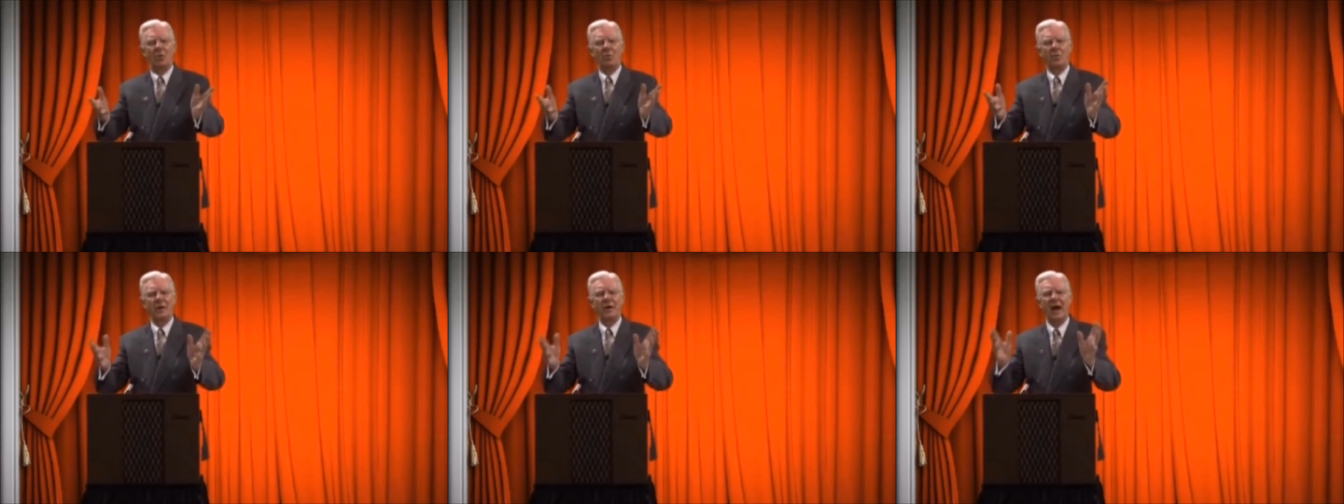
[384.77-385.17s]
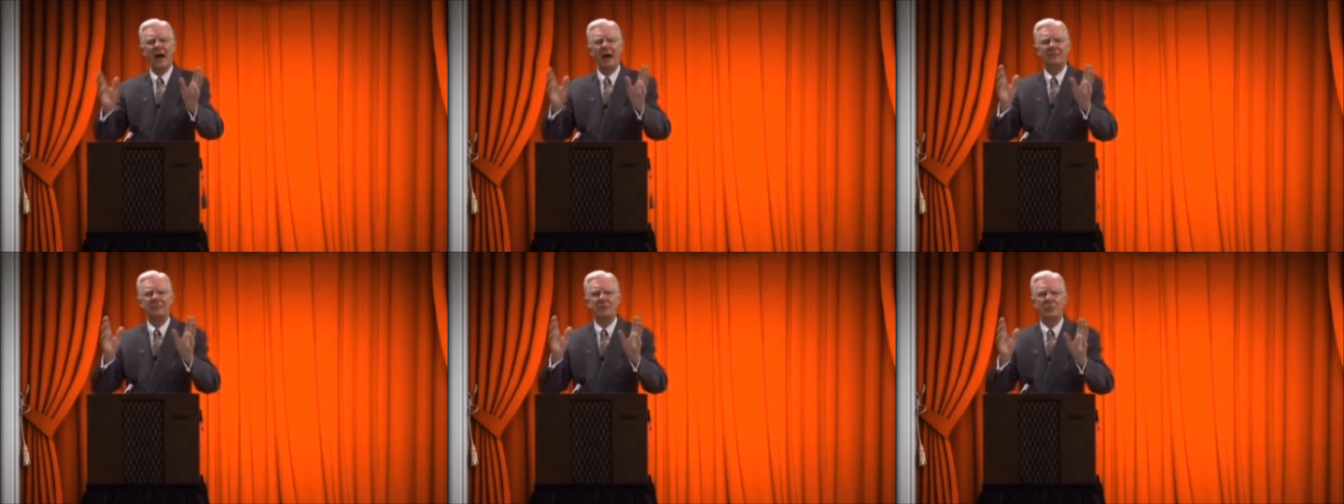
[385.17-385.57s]
We
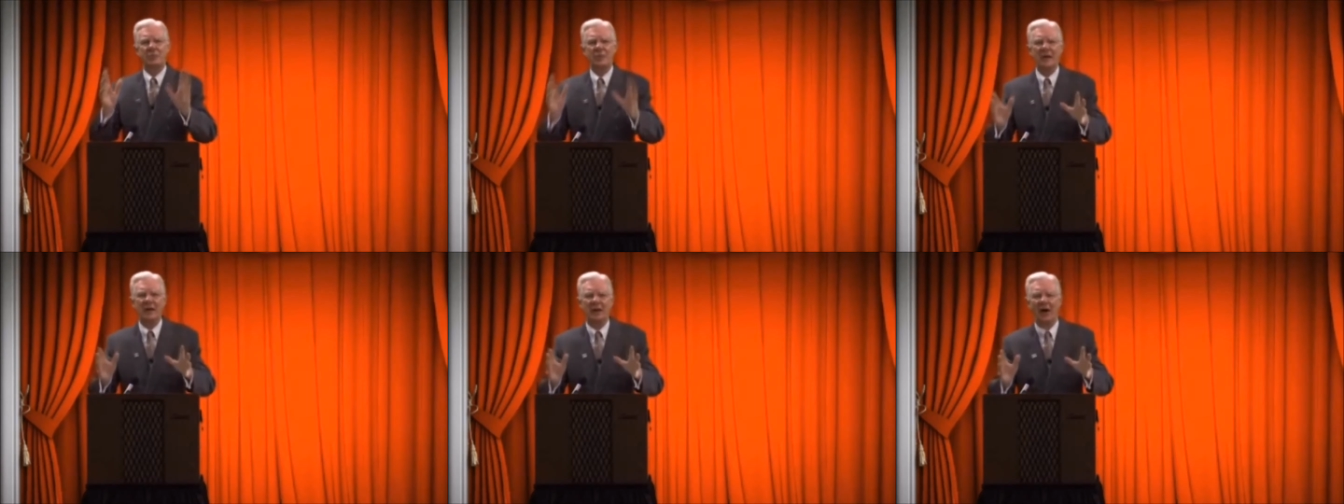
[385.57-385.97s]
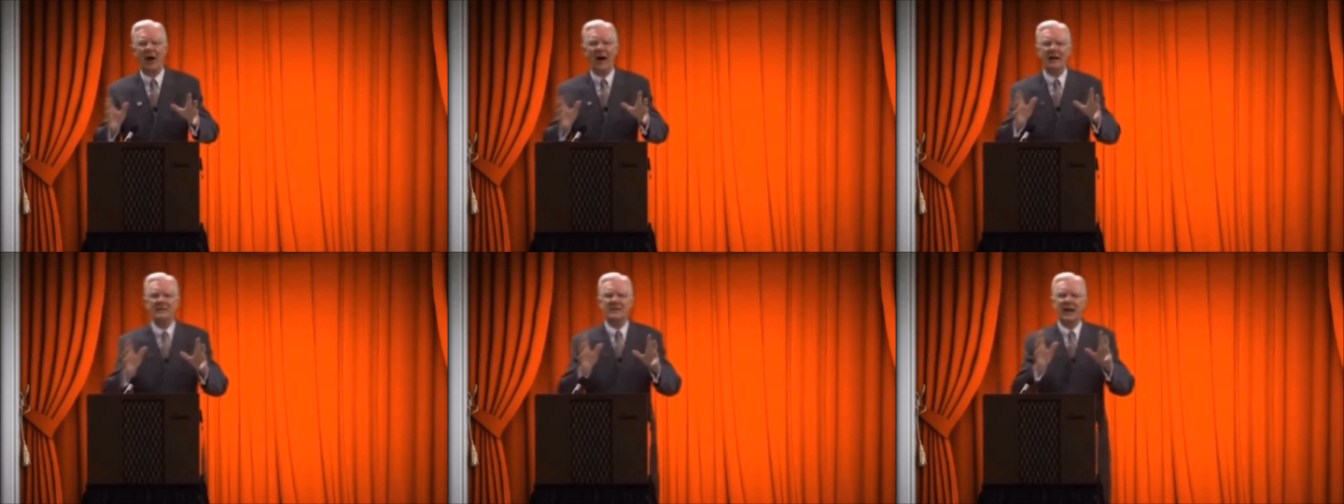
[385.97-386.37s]
have to
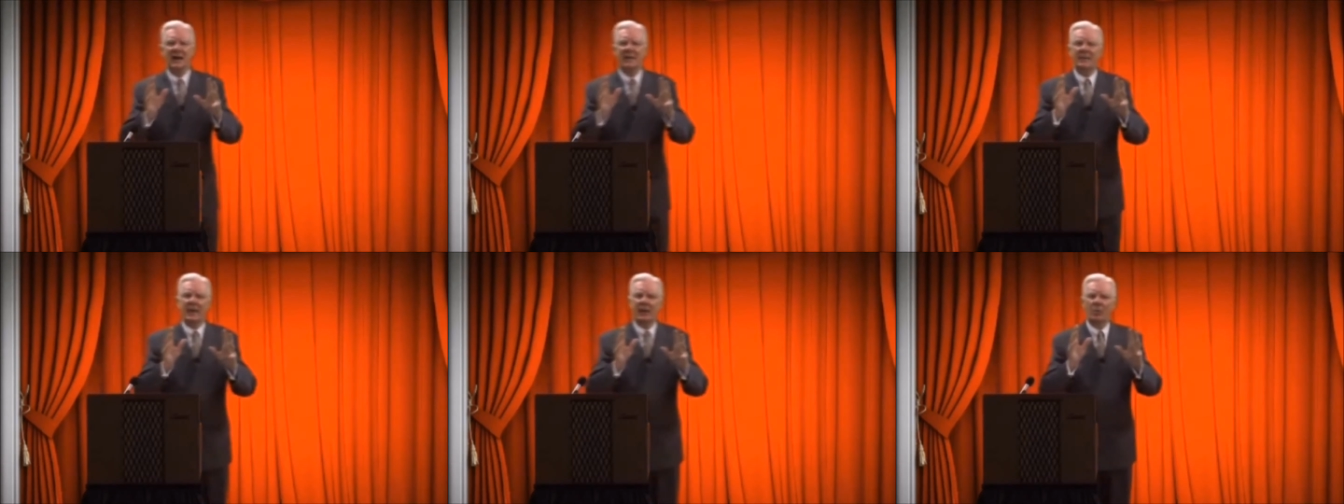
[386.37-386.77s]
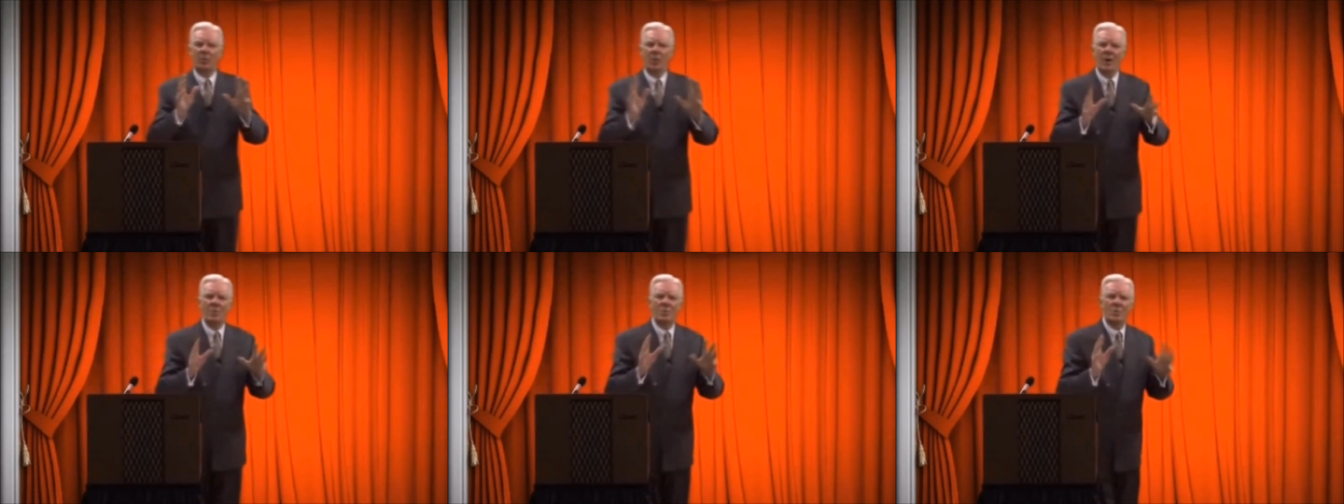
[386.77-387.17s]
realize that
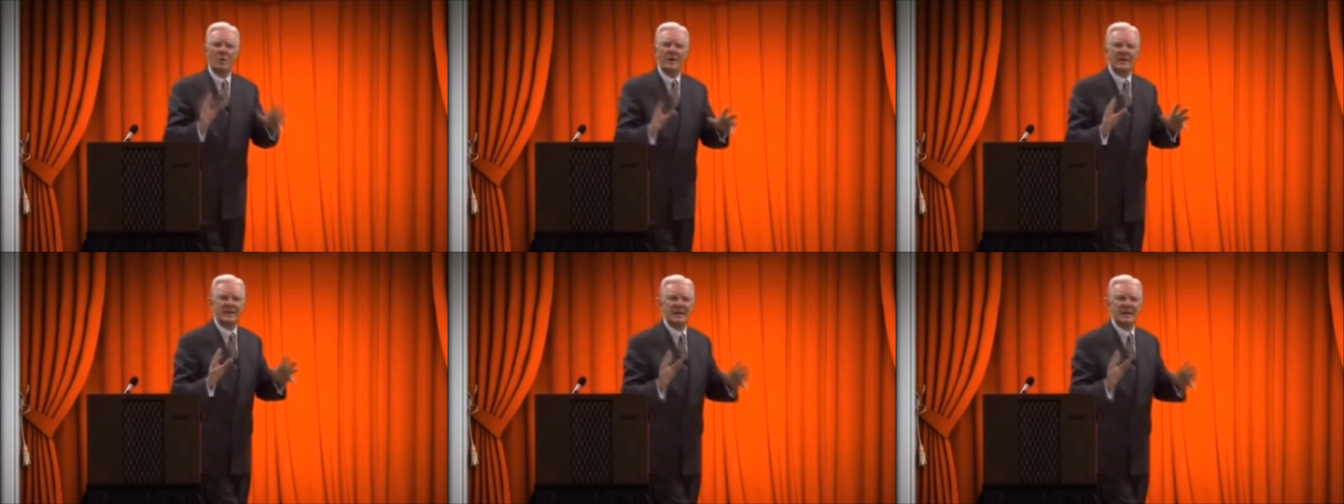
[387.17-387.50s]
what we